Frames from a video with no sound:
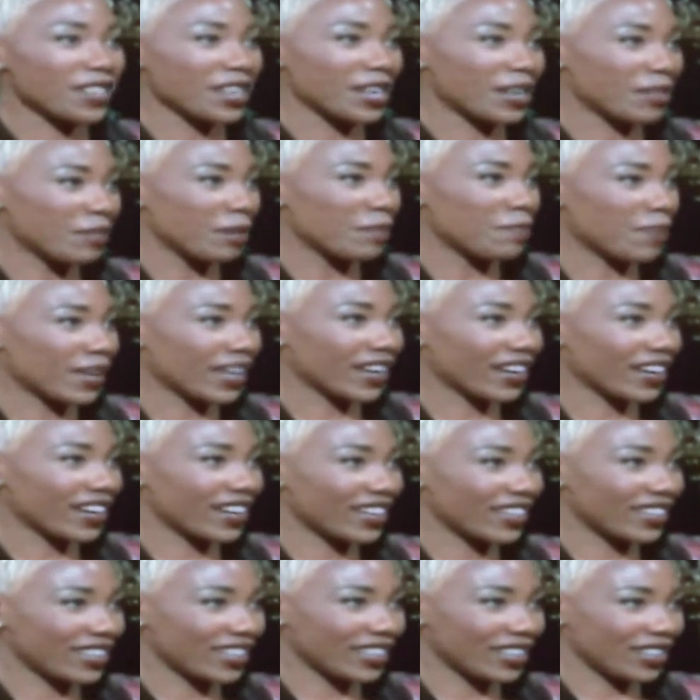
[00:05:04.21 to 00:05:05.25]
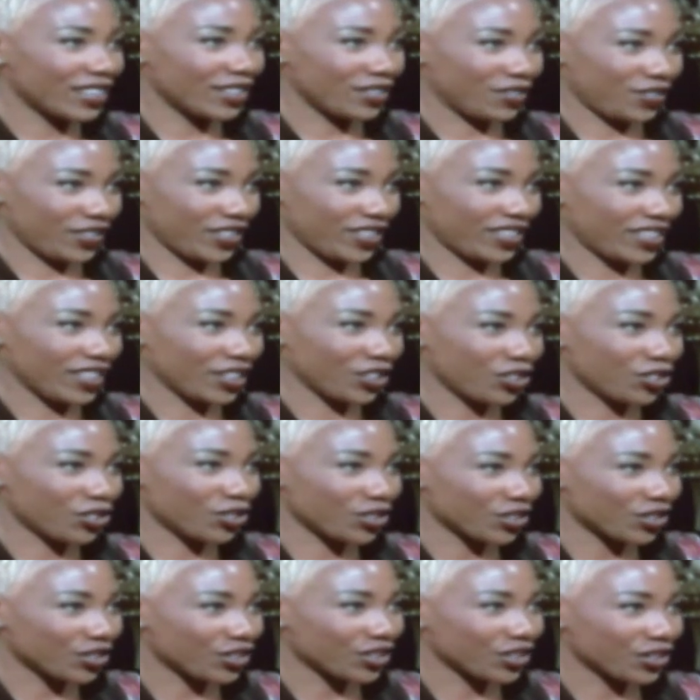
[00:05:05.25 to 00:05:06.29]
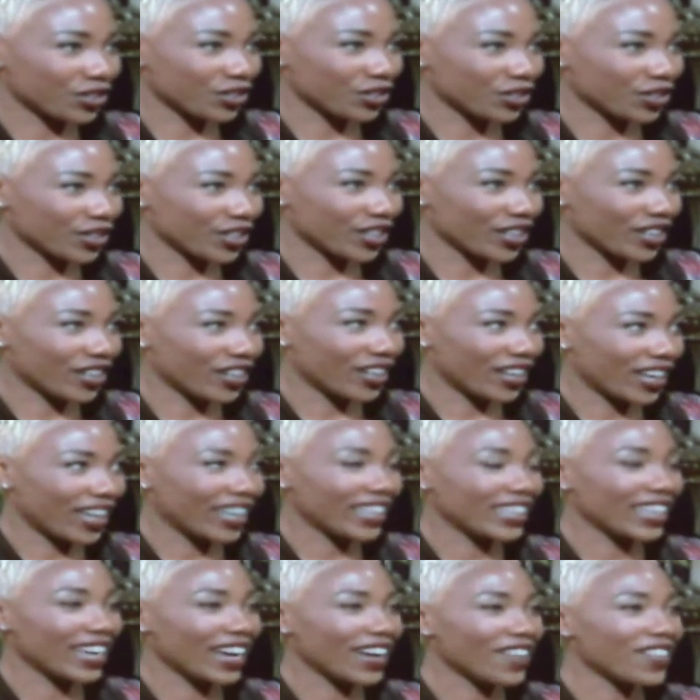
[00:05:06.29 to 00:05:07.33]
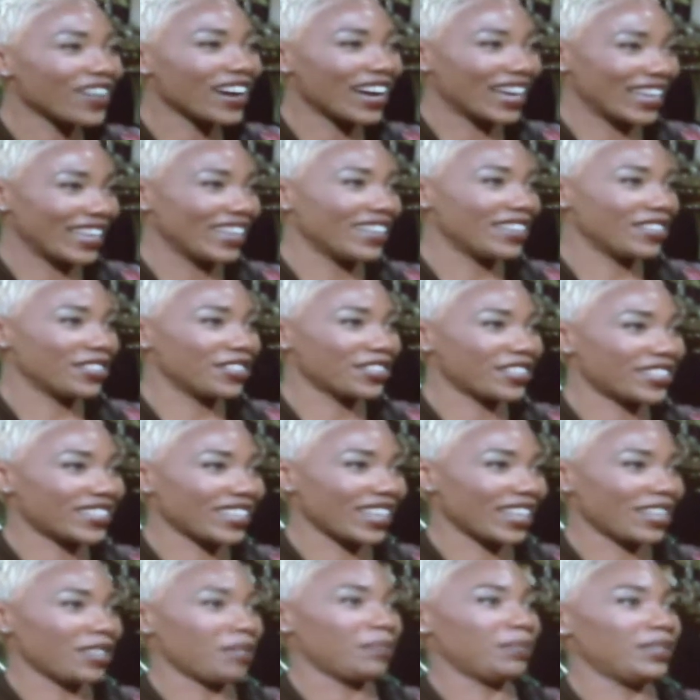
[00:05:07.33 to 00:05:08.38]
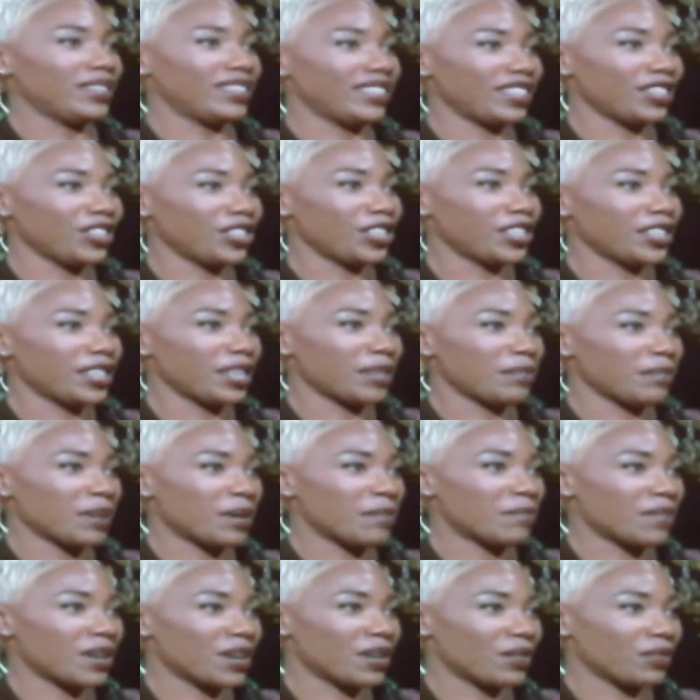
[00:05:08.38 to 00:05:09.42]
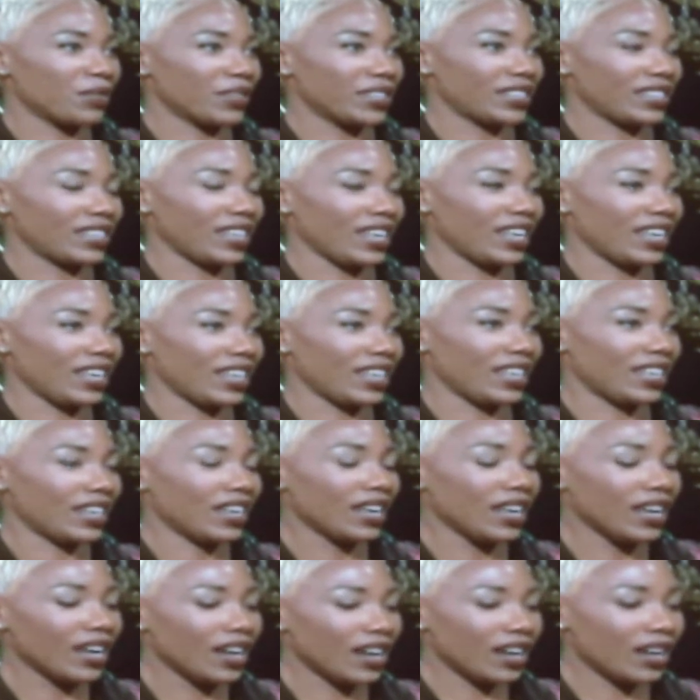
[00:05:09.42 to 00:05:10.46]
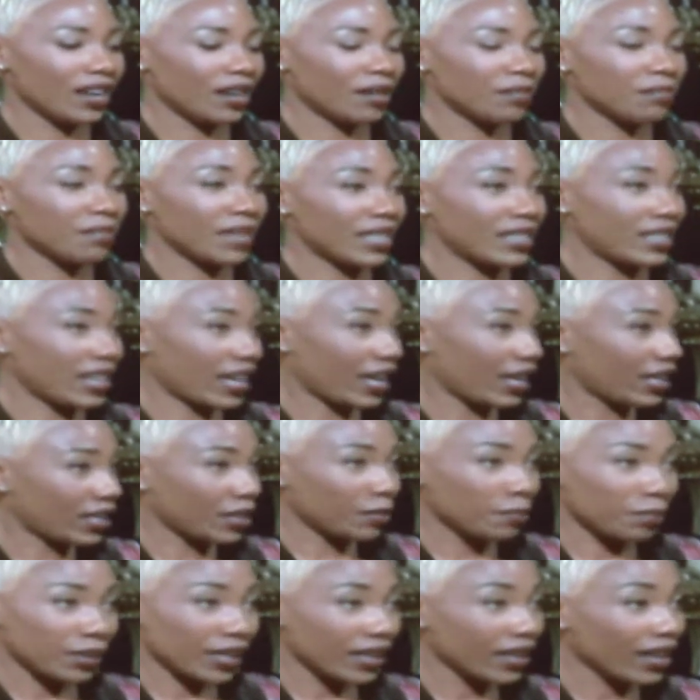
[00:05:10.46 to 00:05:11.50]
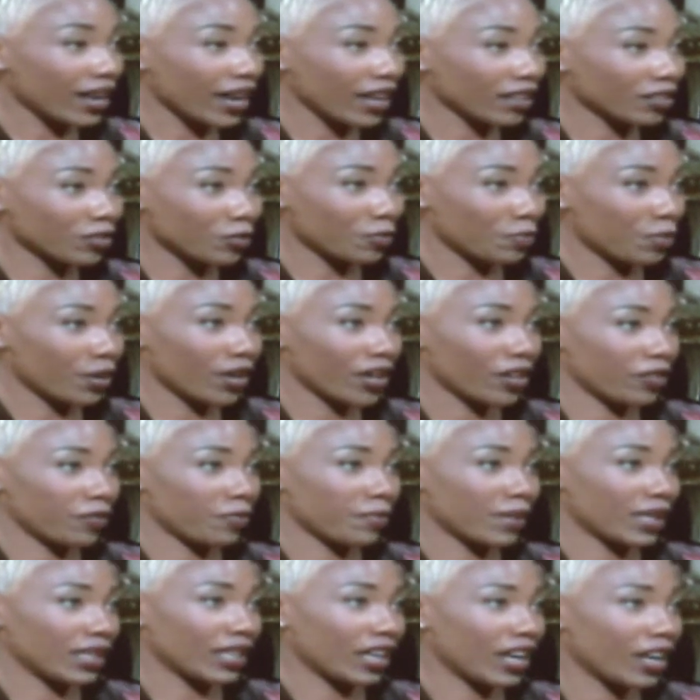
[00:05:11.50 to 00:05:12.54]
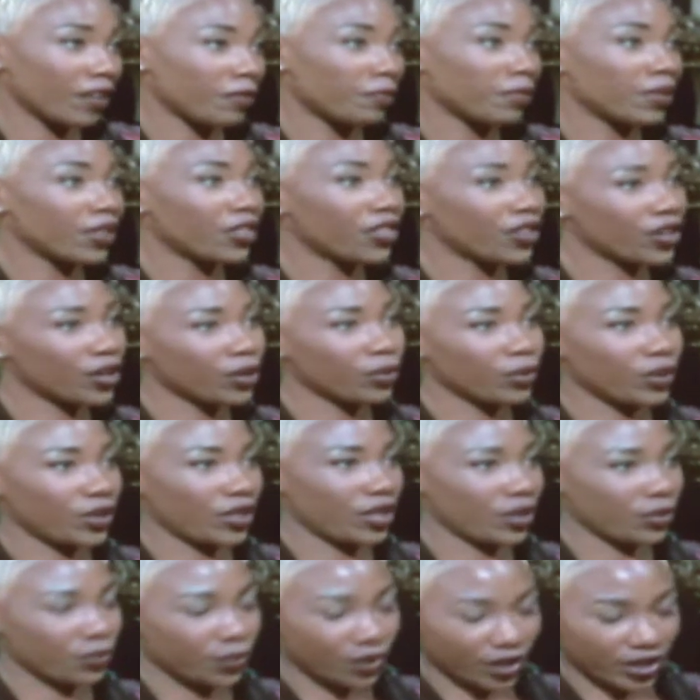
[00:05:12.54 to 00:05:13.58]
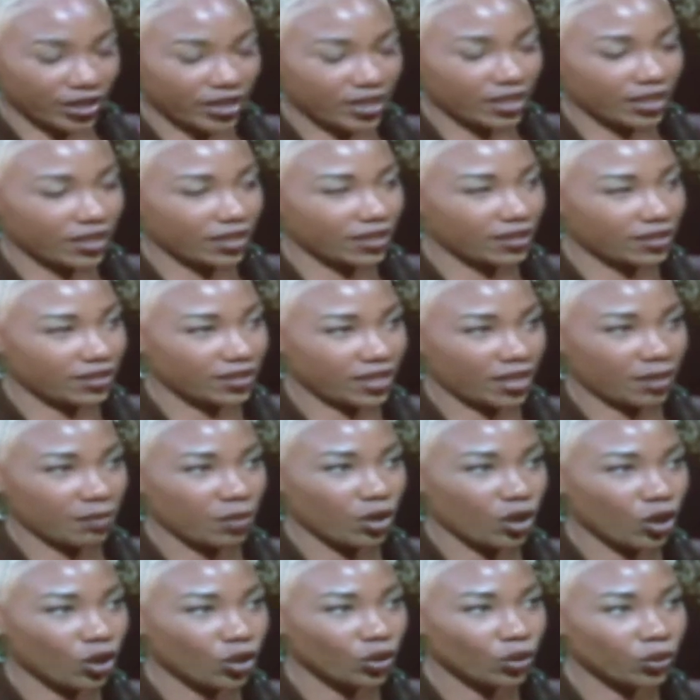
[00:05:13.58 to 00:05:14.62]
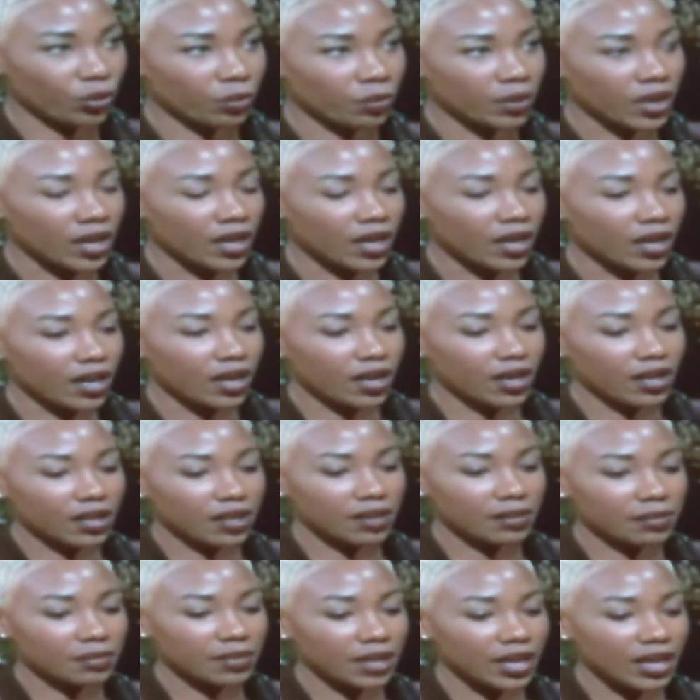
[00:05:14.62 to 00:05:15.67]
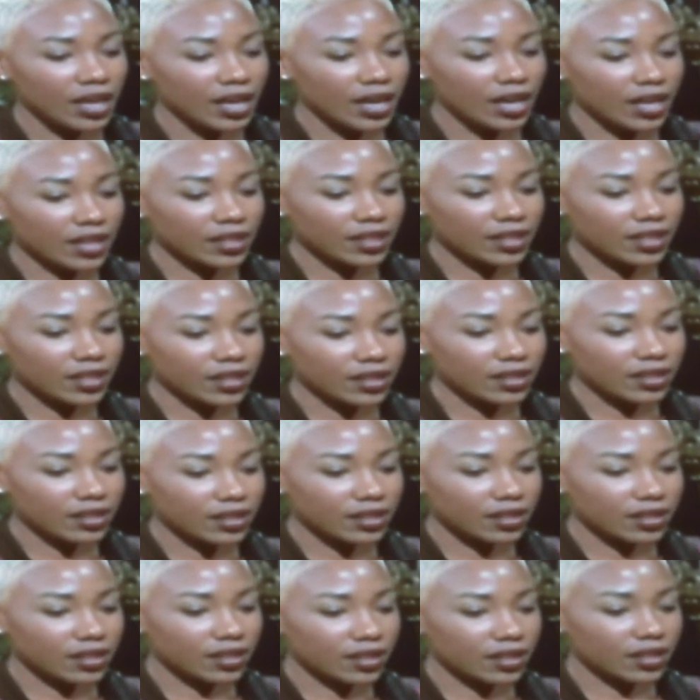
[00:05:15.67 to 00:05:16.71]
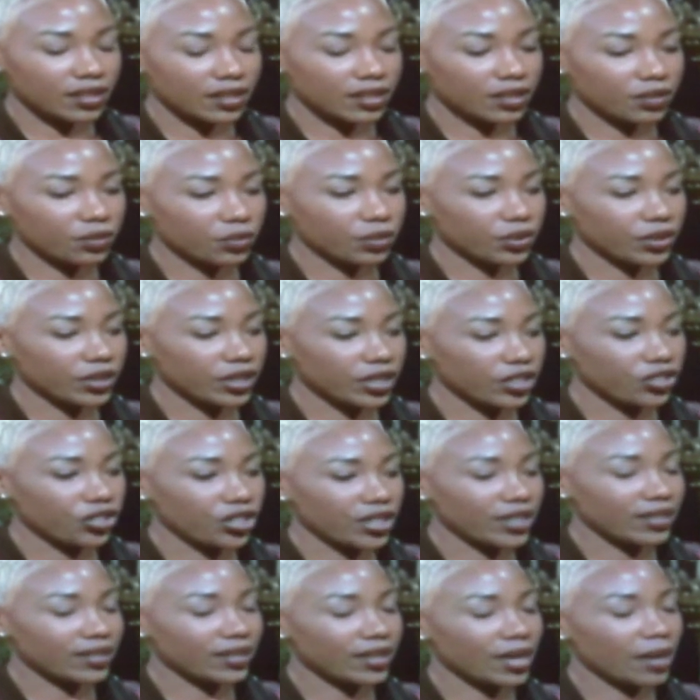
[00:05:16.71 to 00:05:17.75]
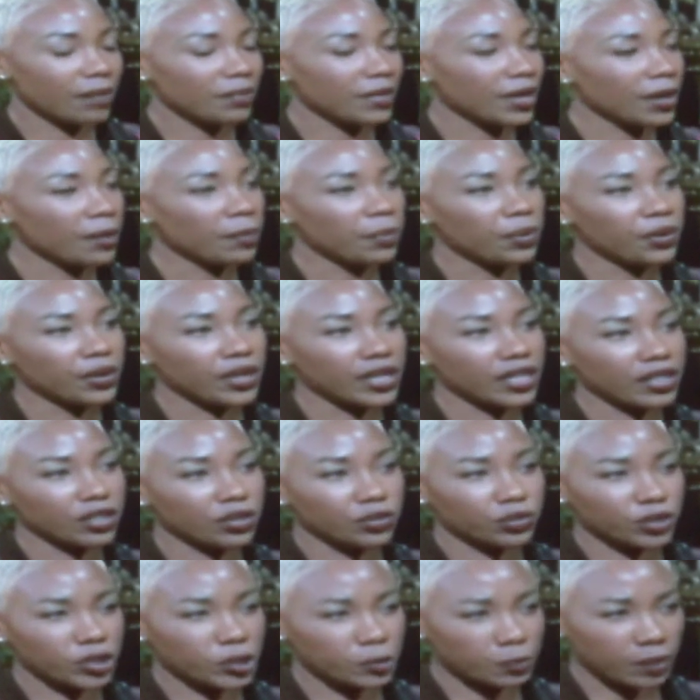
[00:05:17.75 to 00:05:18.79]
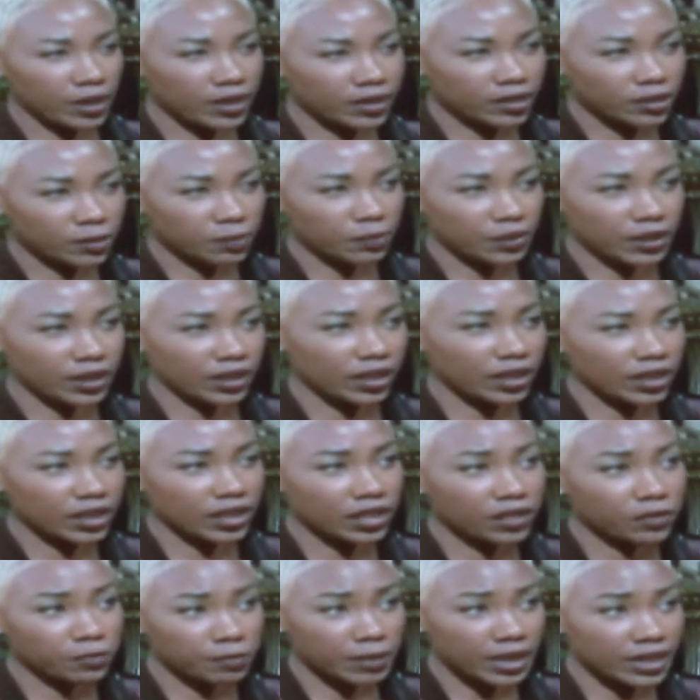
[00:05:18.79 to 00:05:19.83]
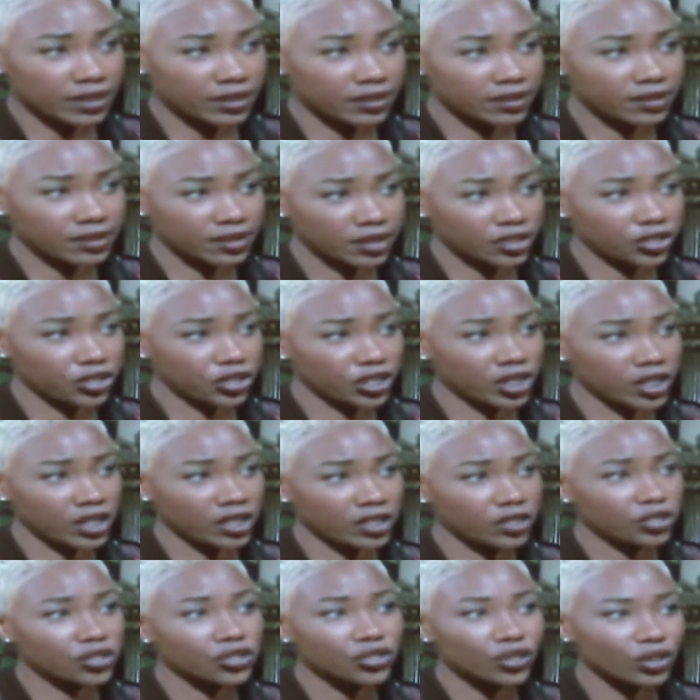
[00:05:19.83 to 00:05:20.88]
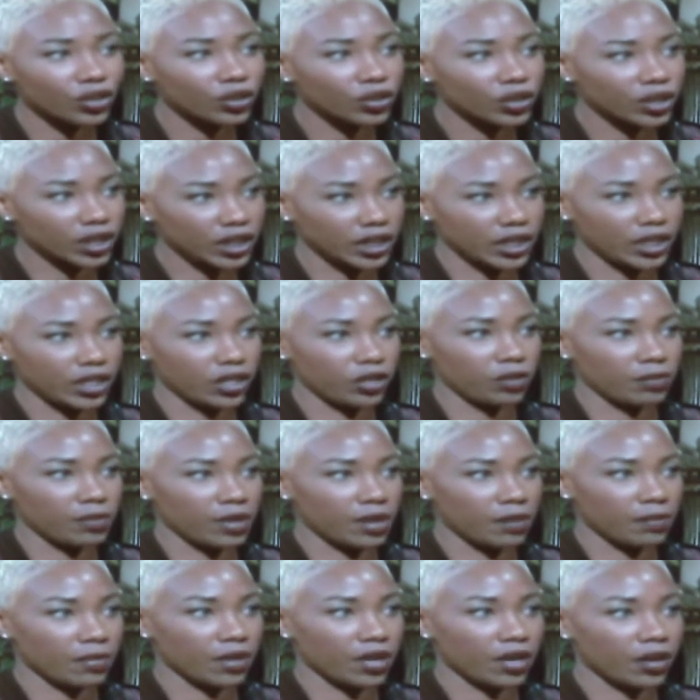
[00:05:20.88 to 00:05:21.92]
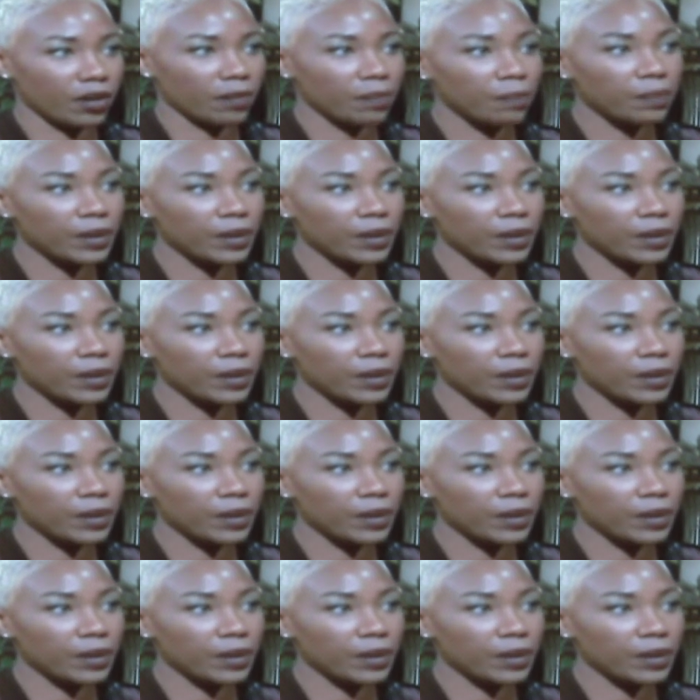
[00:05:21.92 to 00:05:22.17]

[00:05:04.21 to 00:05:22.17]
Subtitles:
that I'm a parent of a 6-year-old little girl, now I understand the position that my mom was in. My dad, he played an active part of my life, but though they weren't in the same home. I think the real issue is I'm not putting the responsibility of my decision solely on my mom,